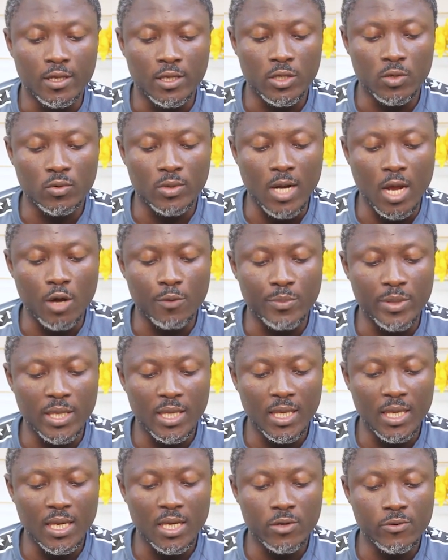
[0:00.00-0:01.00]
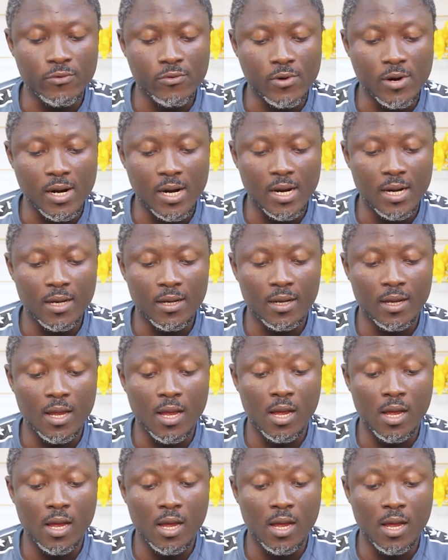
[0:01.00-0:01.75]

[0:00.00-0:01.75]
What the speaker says: You will now be in your